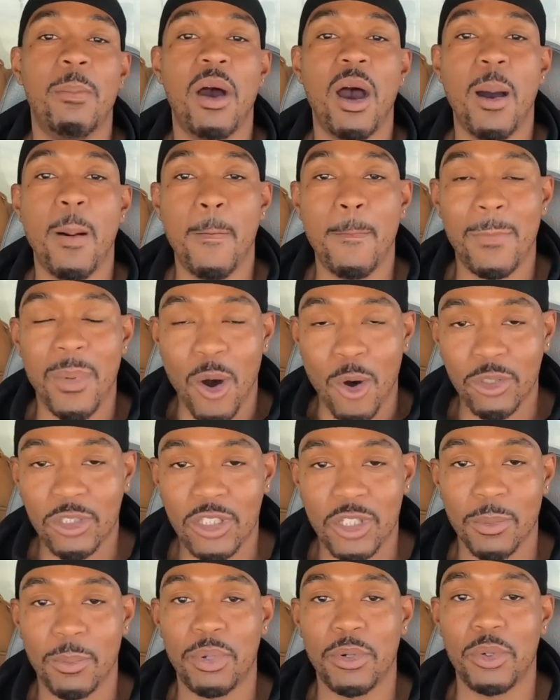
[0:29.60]
but
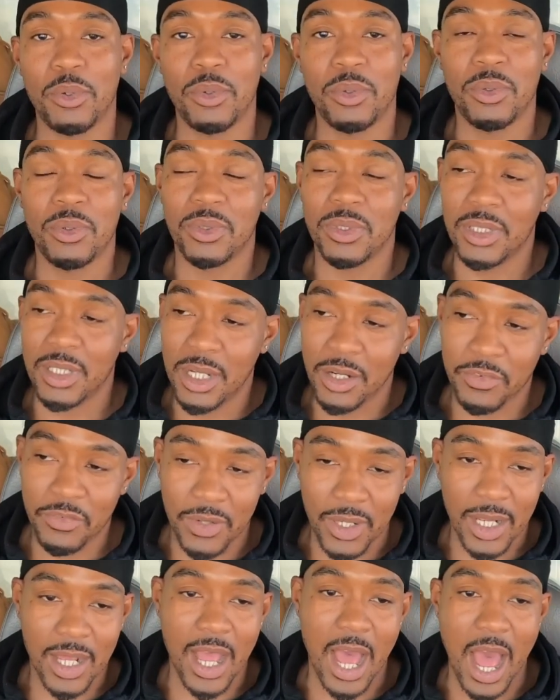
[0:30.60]
multiple
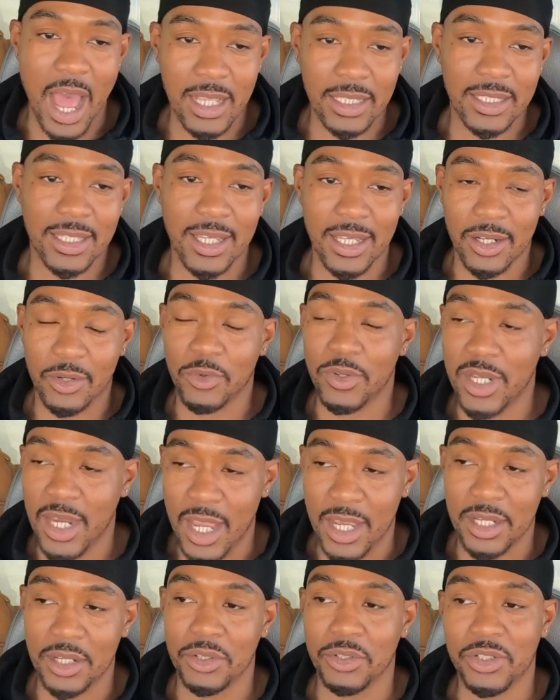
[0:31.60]
different content
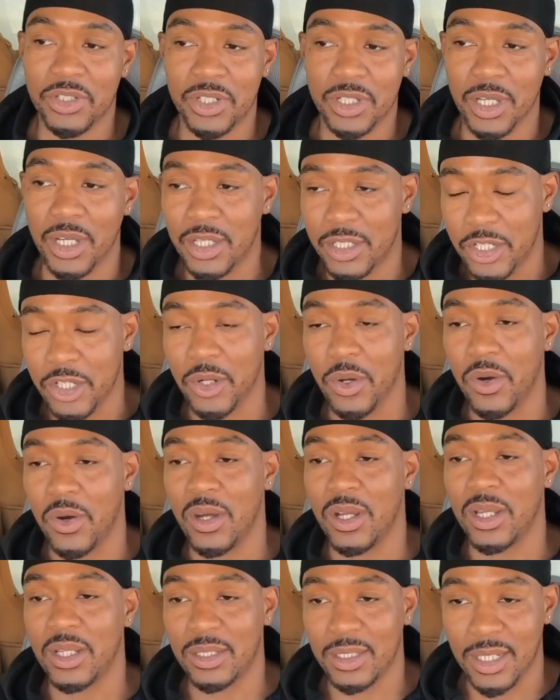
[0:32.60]
creators touch
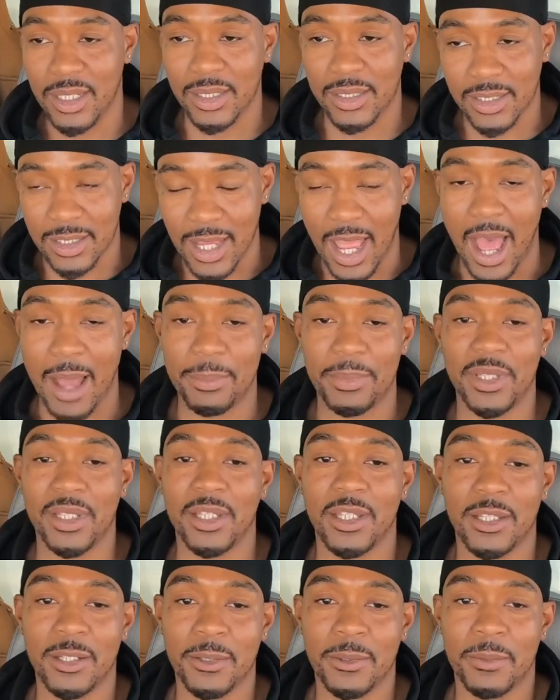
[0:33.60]
on this topic.
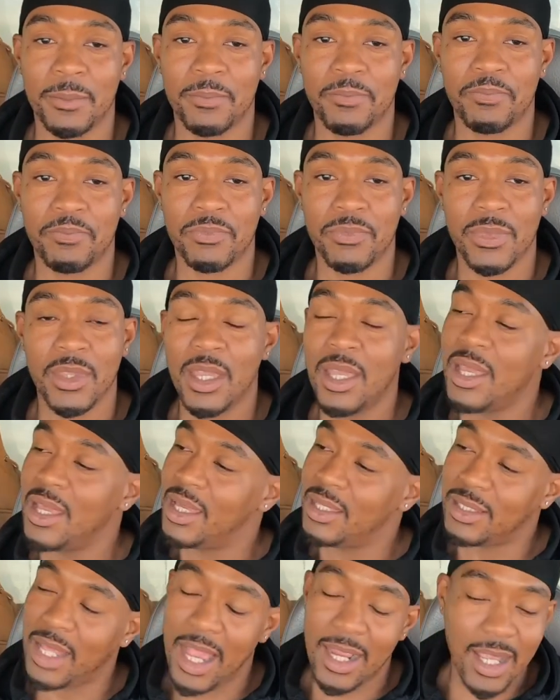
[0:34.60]

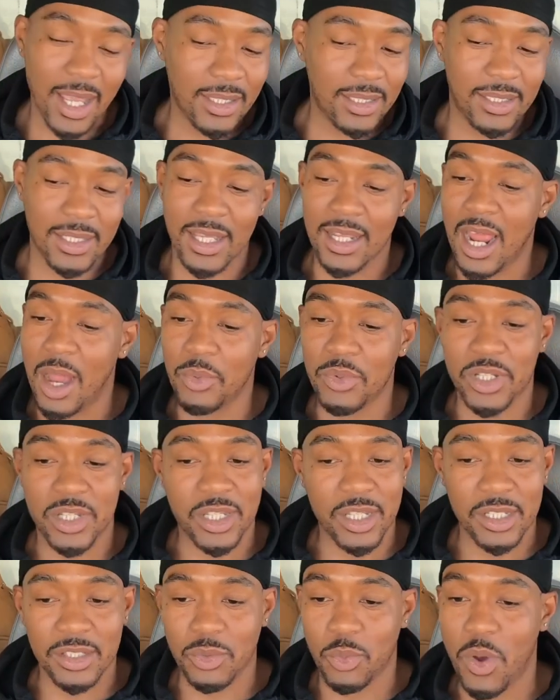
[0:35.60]
And like I said, I
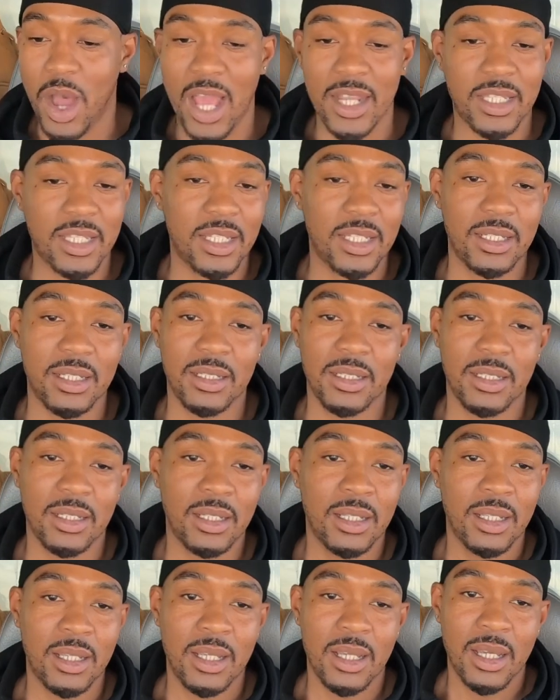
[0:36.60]
was just watching
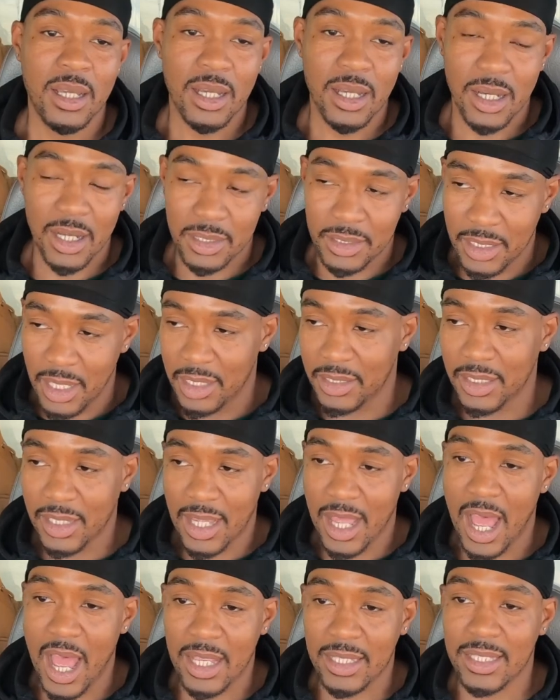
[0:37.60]

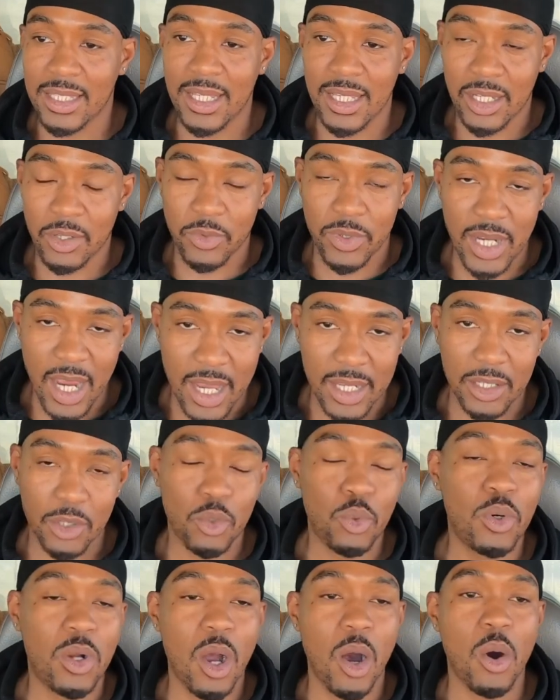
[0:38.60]
another content
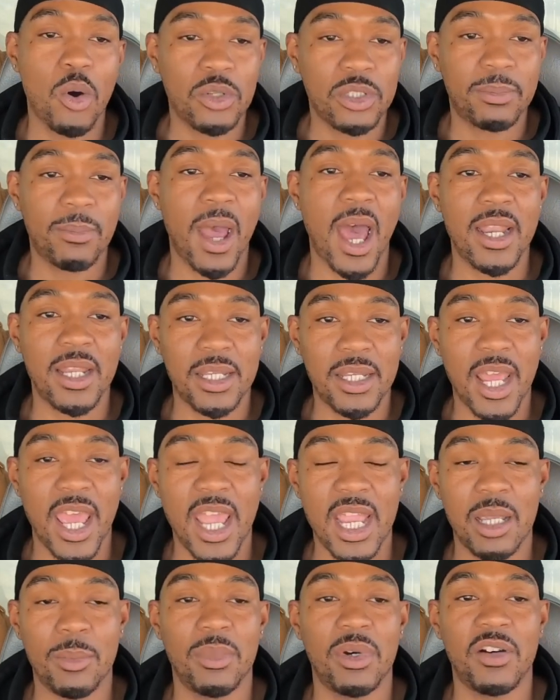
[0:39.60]
creator who goes by the
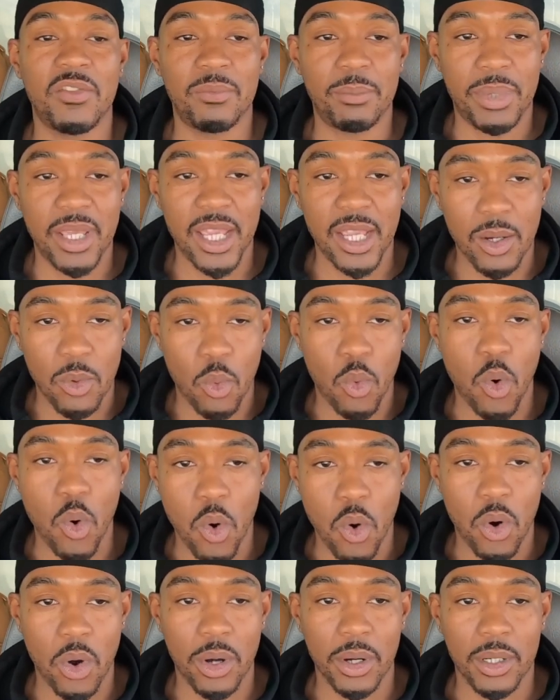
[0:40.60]
name of Big
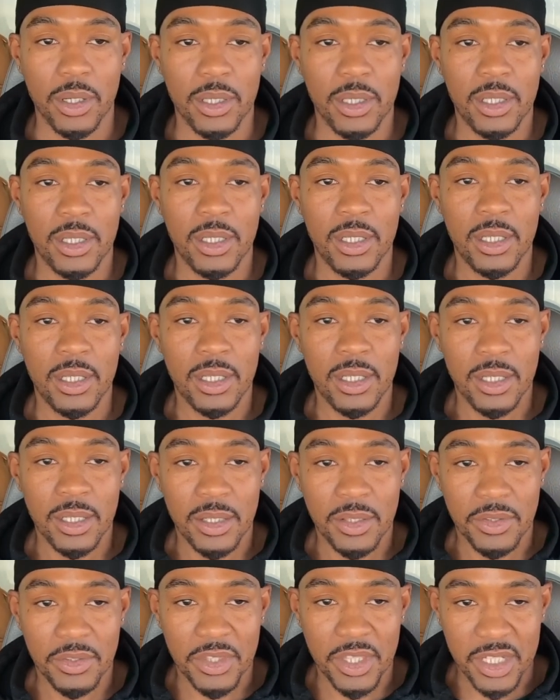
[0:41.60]
Ward,
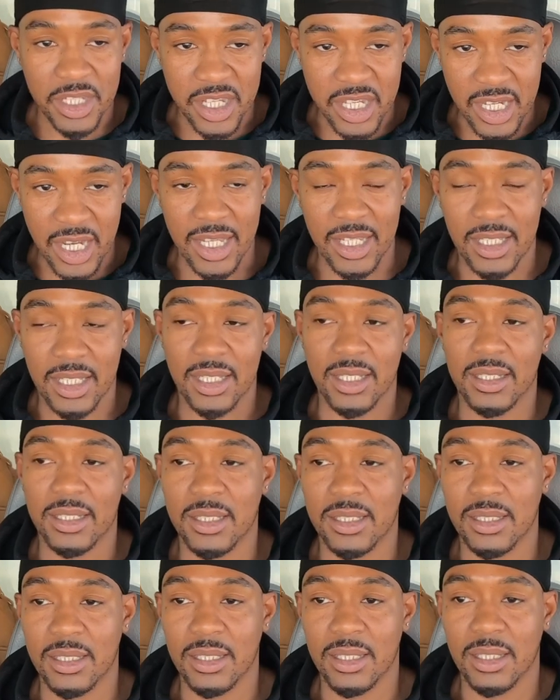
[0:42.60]
the
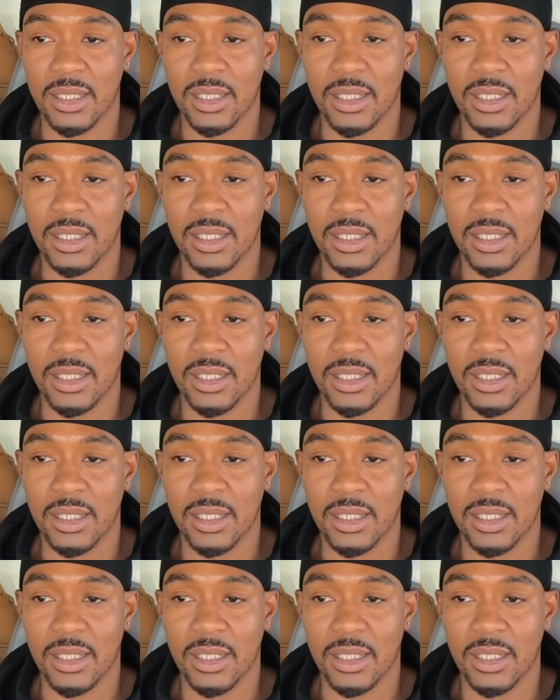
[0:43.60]
genius.